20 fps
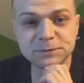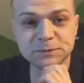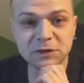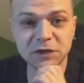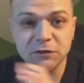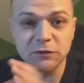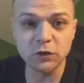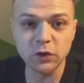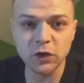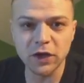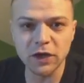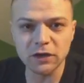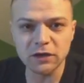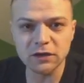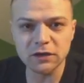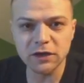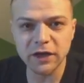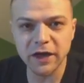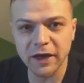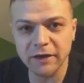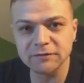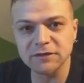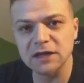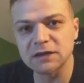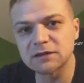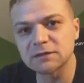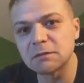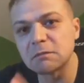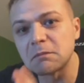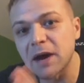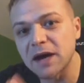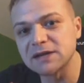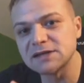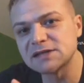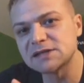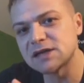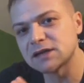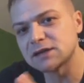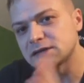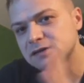If you can have that
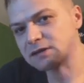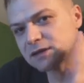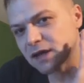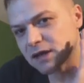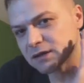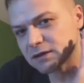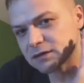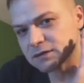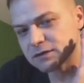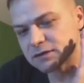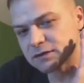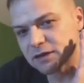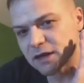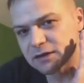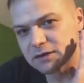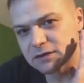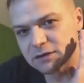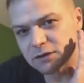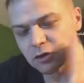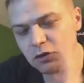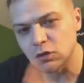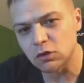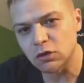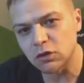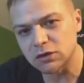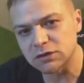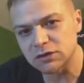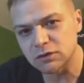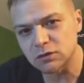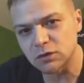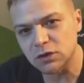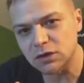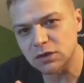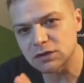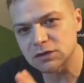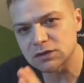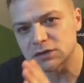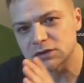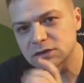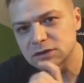mindset, that look on the
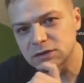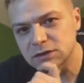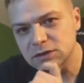world,